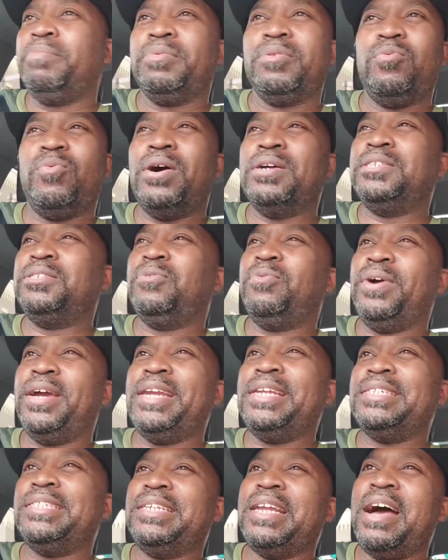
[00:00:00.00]

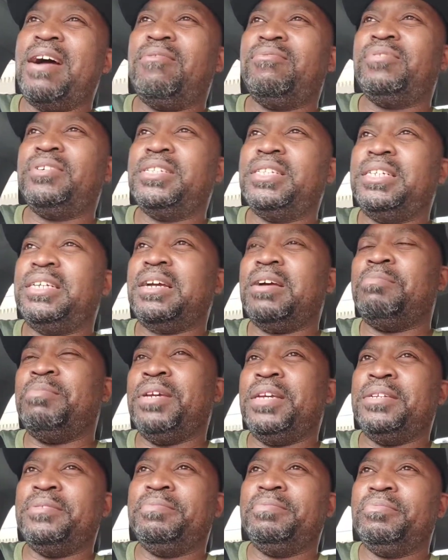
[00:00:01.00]
Welterweight is not really,
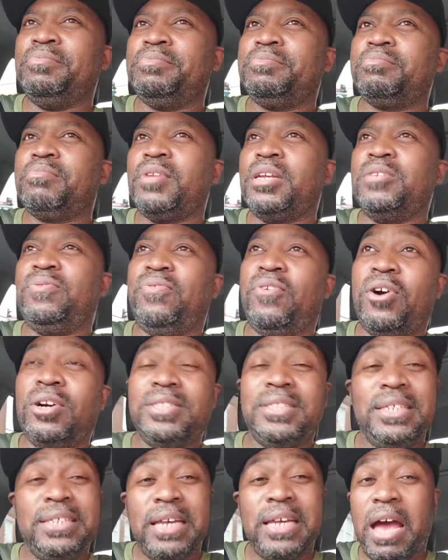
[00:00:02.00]
as far as
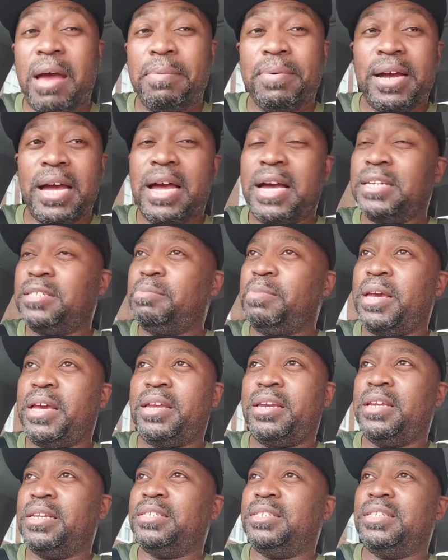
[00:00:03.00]
the top guys,
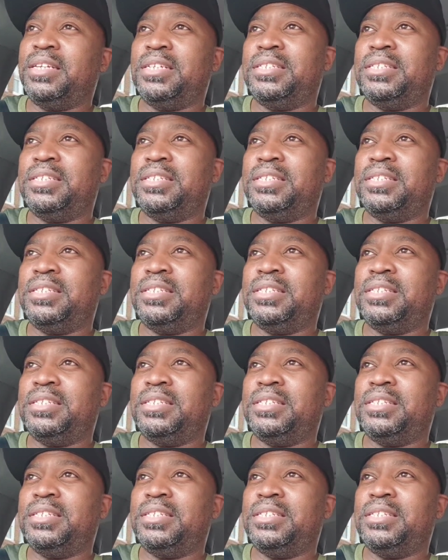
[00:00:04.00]
man, it's